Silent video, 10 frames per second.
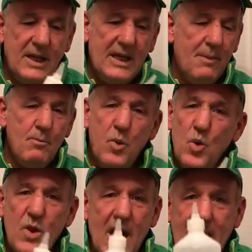You can
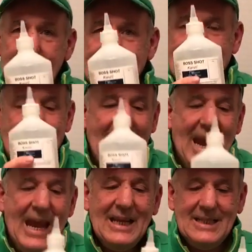pour that into
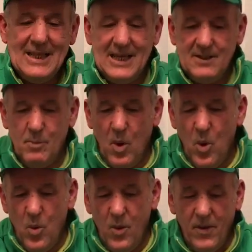any size
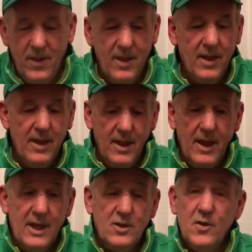bottle,
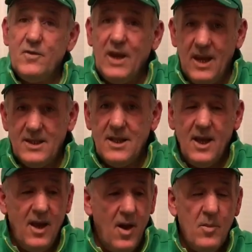and you've guessed it,
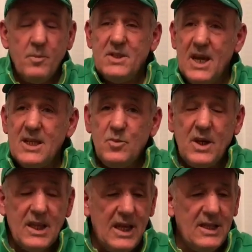I'm obsessed with
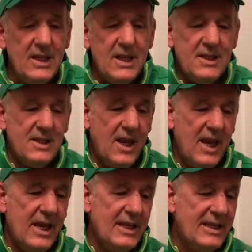cleanliness.
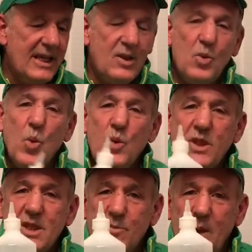You don't
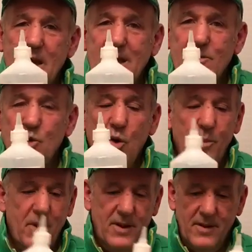spill a
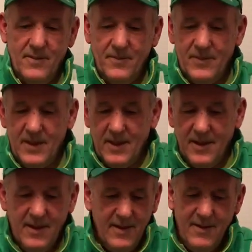drop.
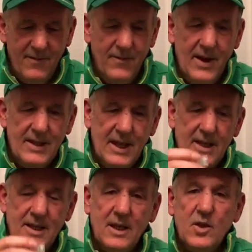
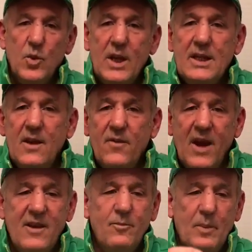Fantastic.
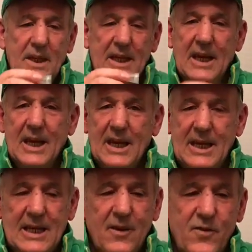25p
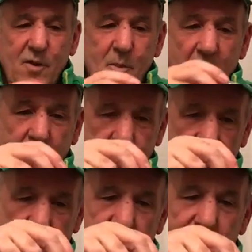either from
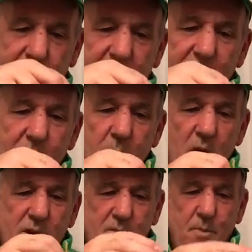Flavour
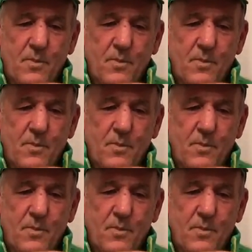Boss.